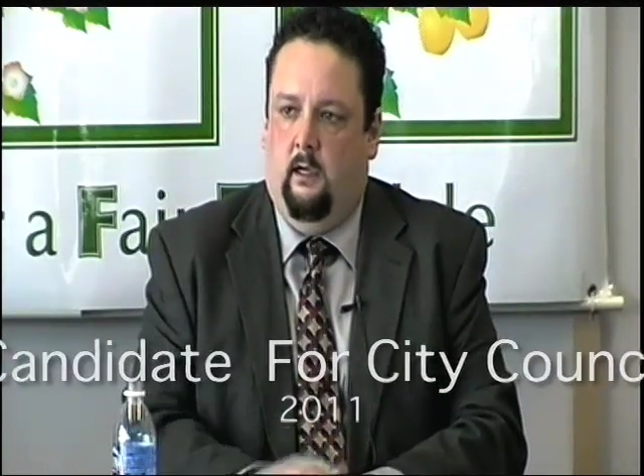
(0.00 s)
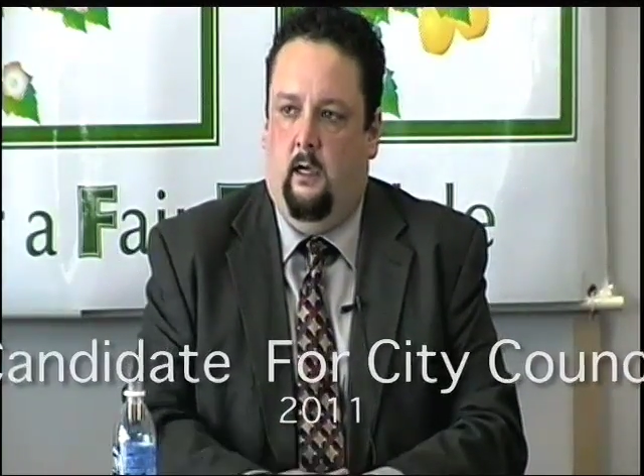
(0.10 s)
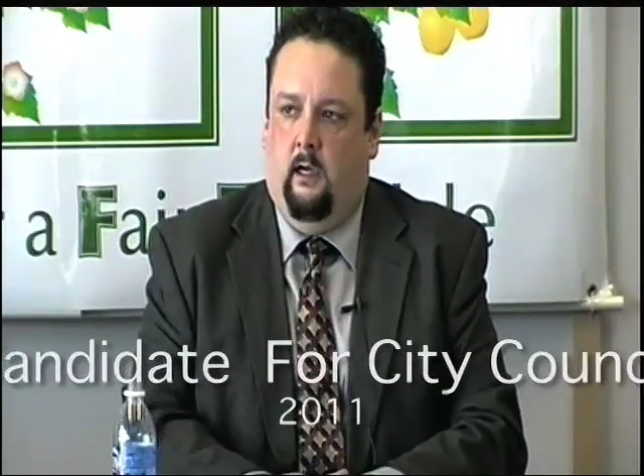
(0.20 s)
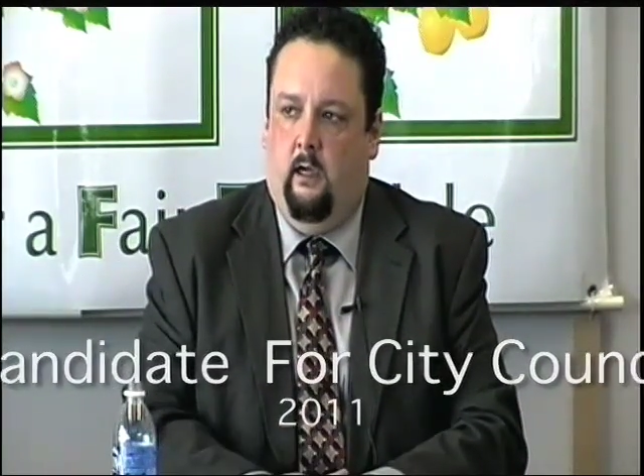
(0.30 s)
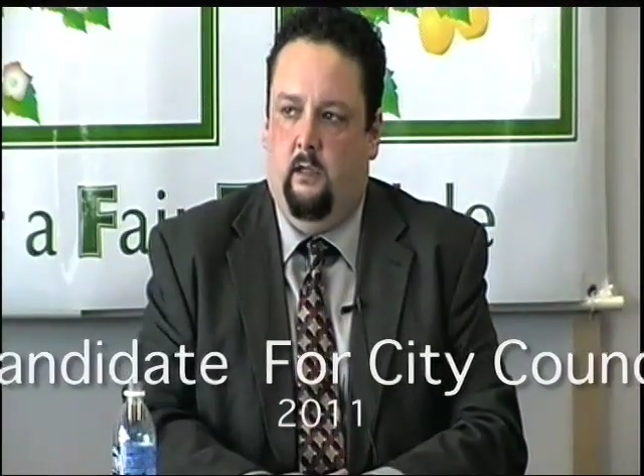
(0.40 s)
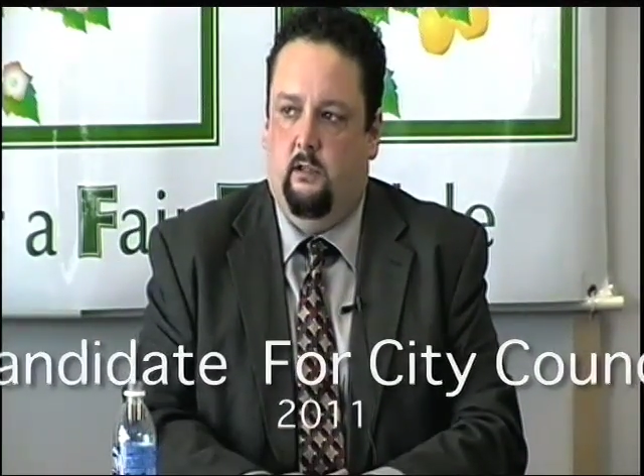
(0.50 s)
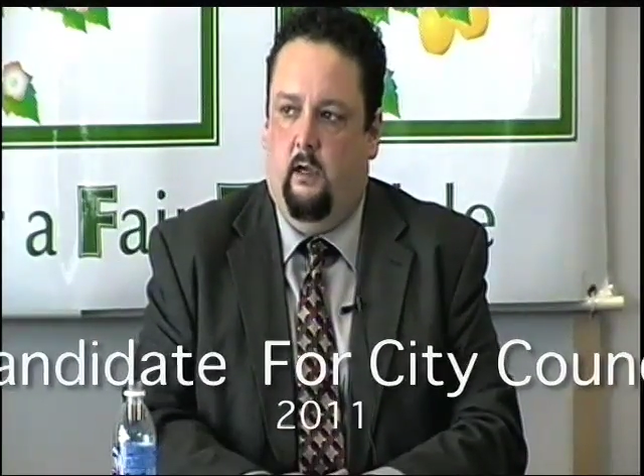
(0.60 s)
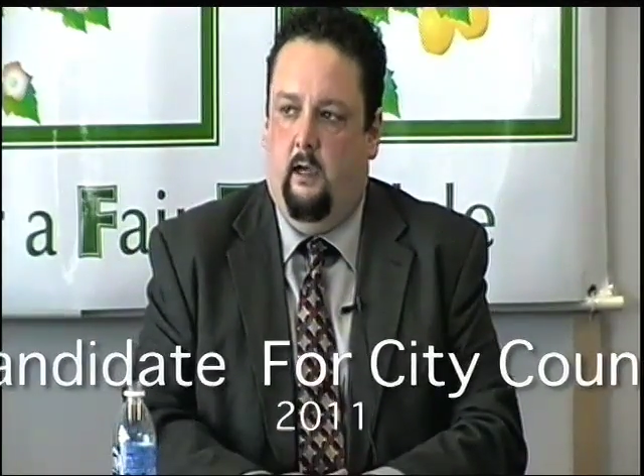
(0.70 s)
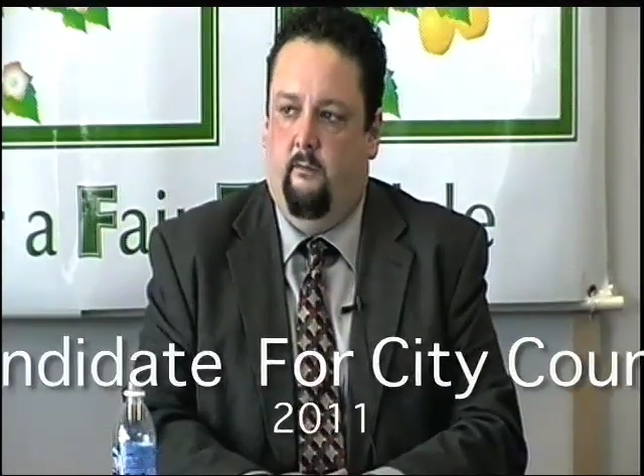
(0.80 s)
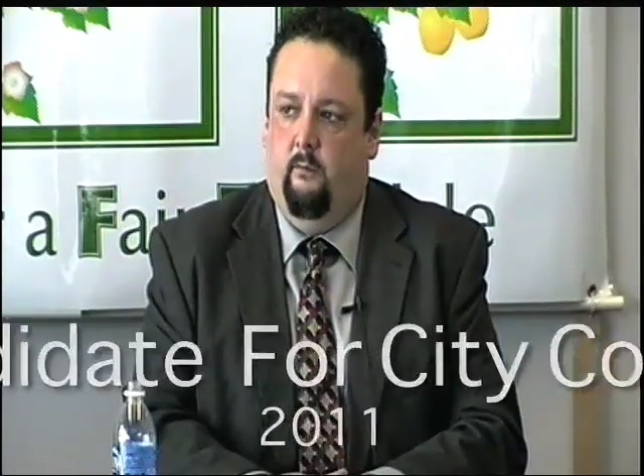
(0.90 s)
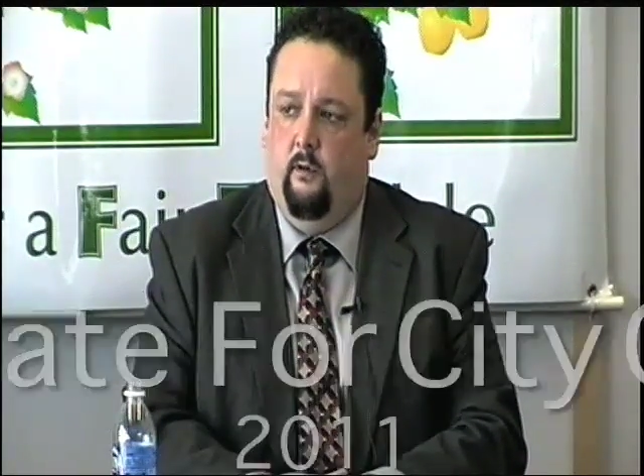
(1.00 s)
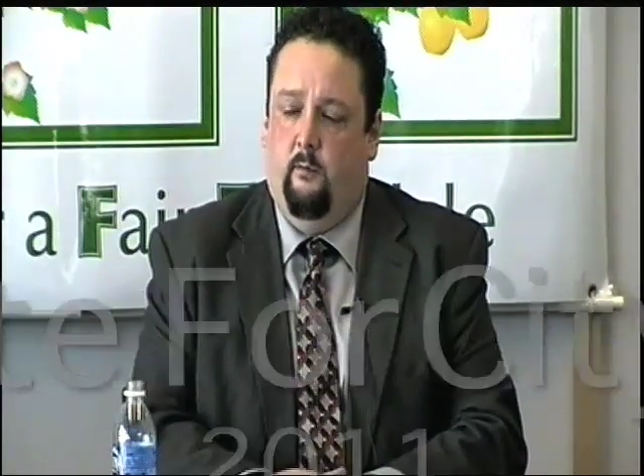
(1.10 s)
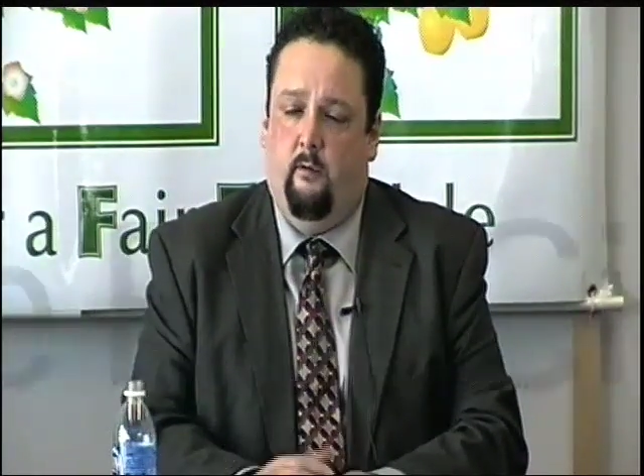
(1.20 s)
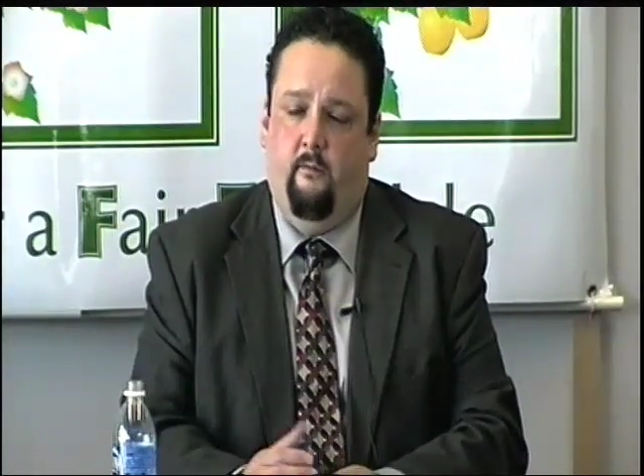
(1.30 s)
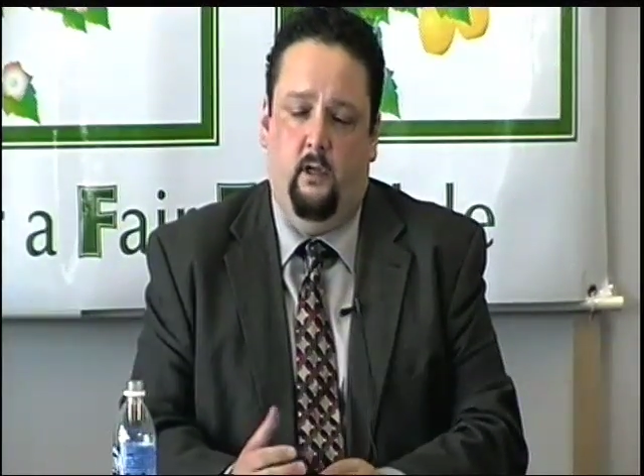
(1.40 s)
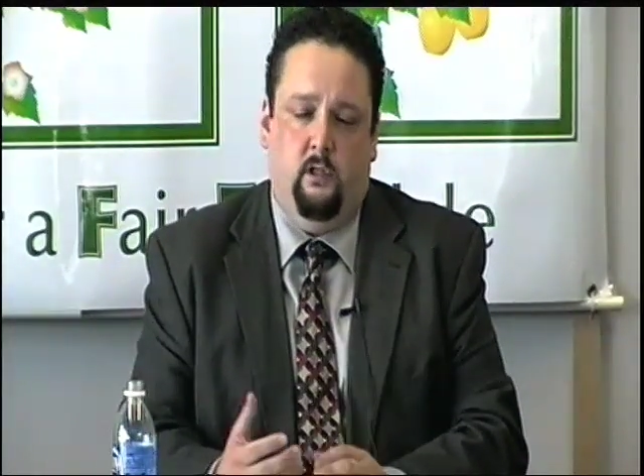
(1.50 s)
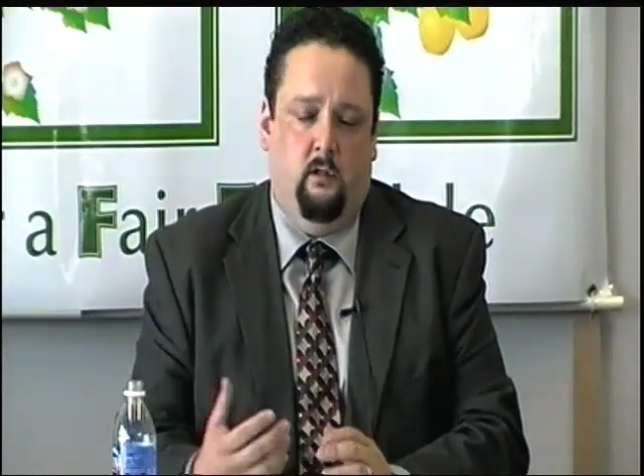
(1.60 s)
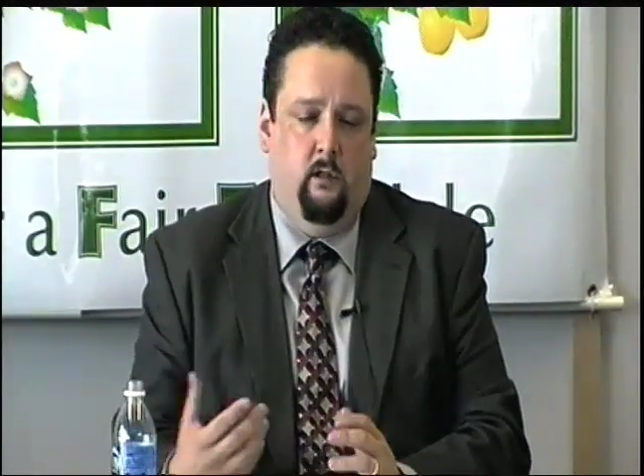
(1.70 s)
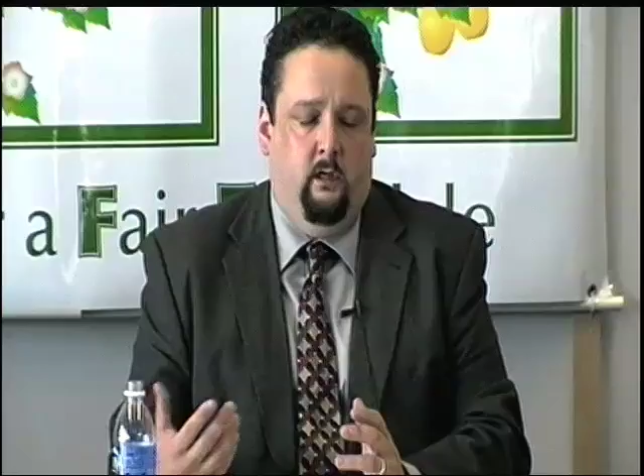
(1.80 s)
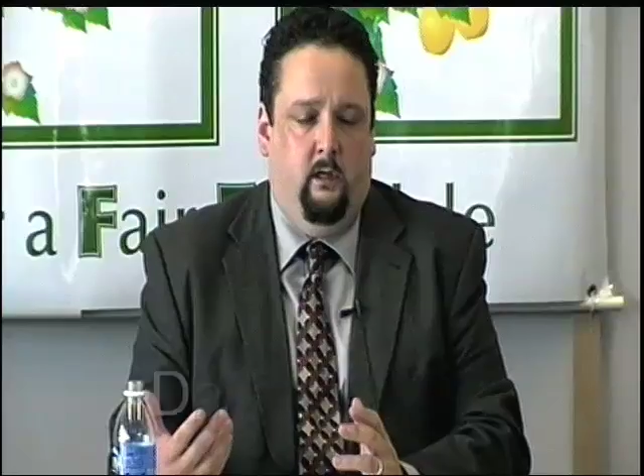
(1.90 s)
I also have both a
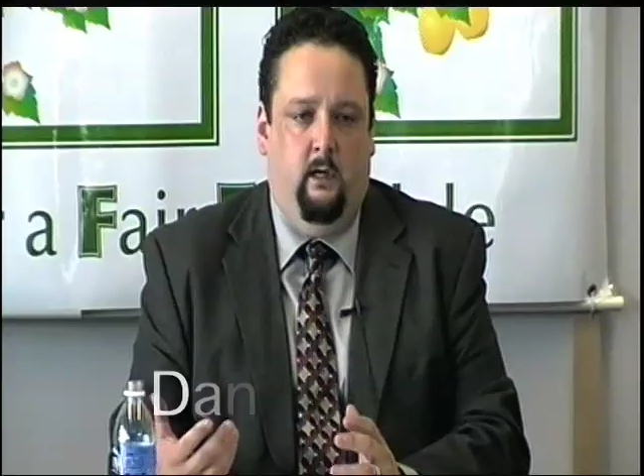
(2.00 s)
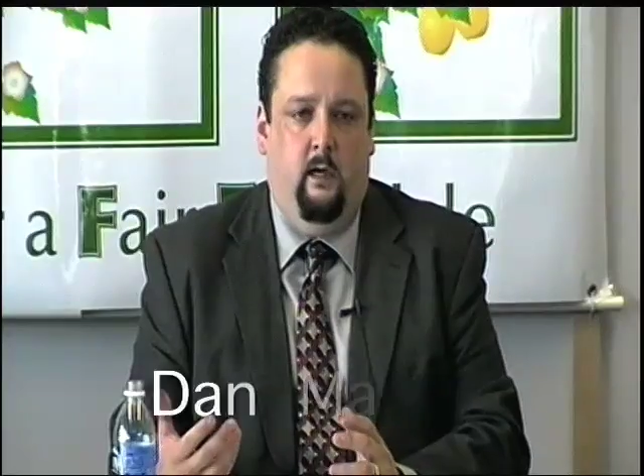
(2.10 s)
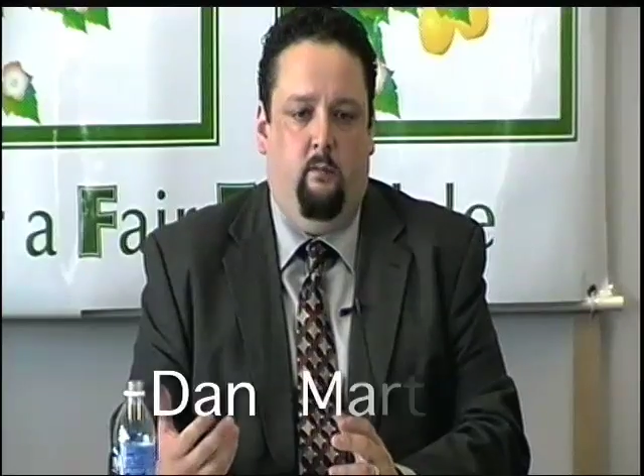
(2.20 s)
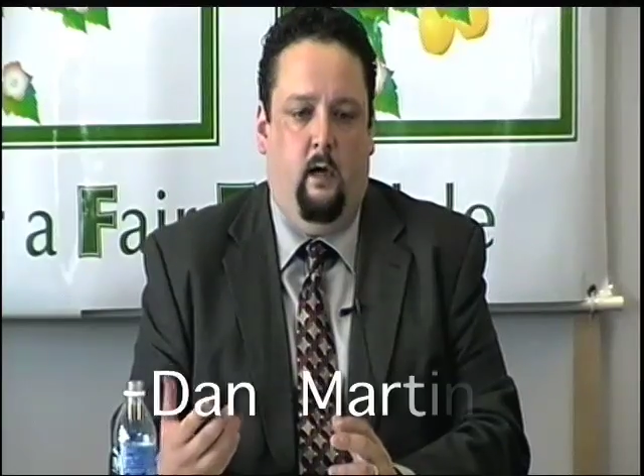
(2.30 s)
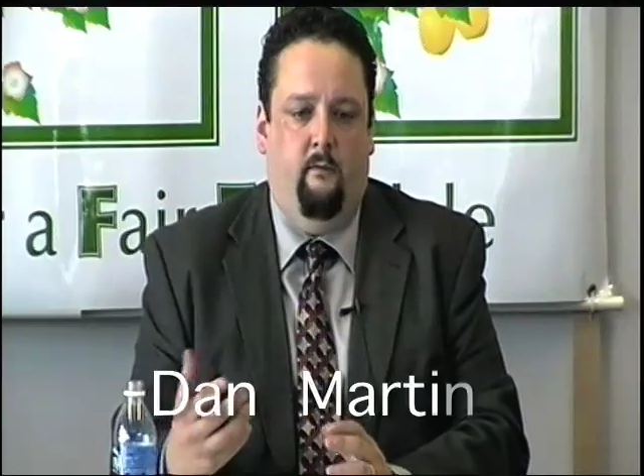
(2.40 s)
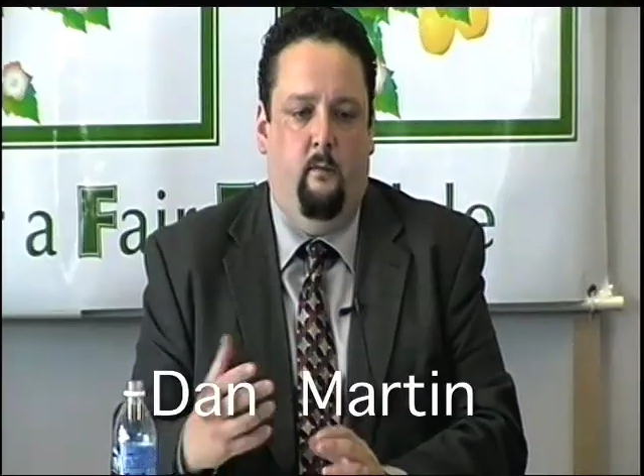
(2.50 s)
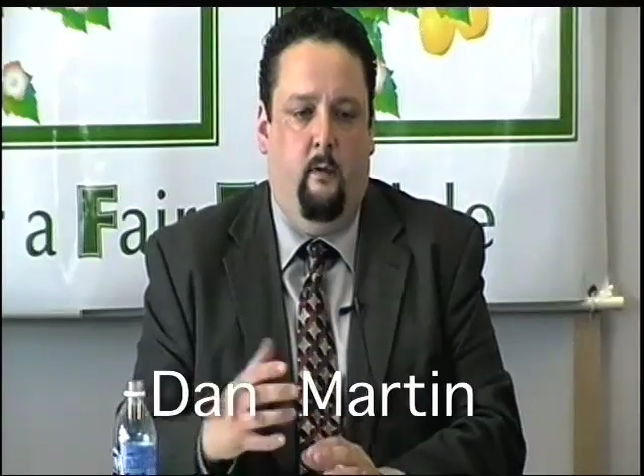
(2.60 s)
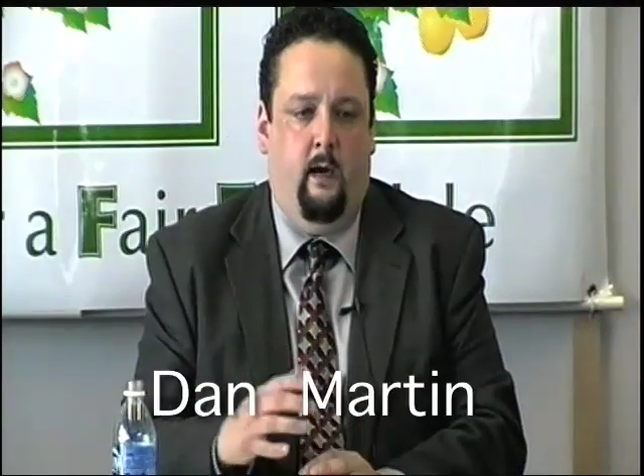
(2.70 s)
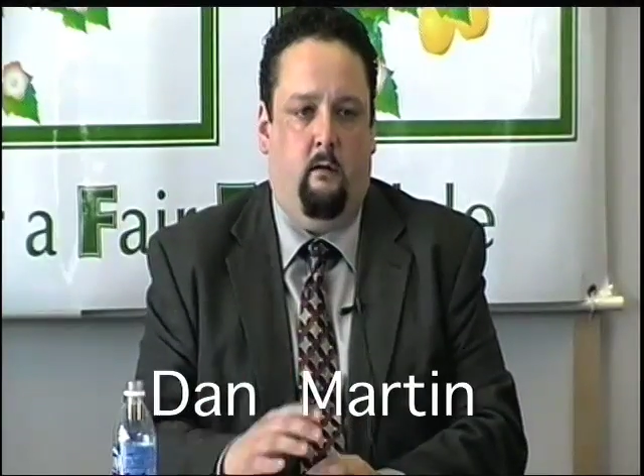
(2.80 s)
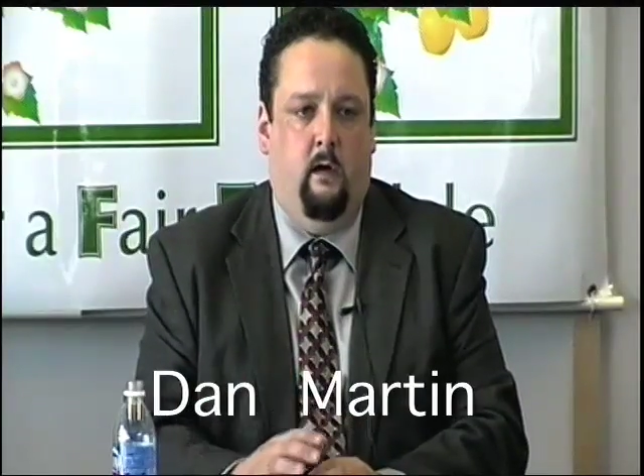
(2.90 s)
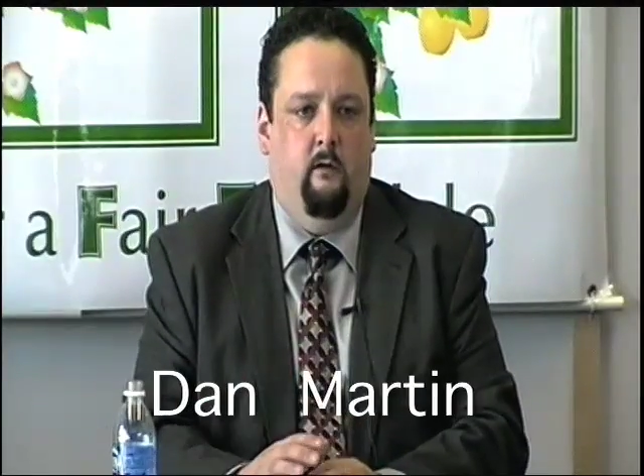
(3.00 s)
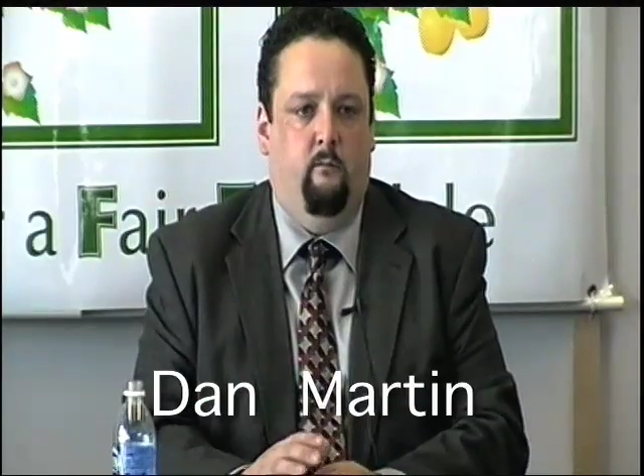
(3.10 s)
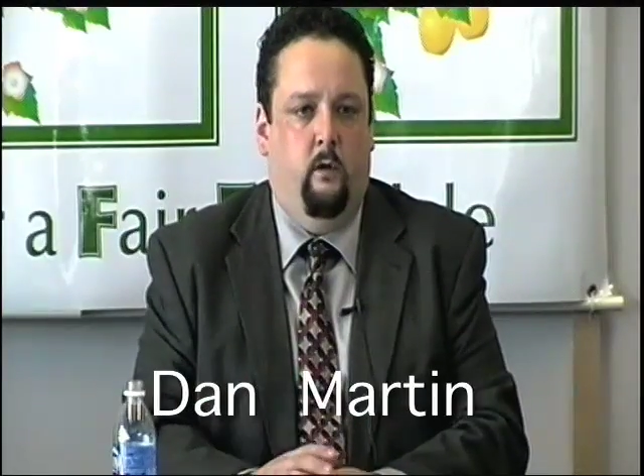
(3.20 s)
professional and a nonprofit background of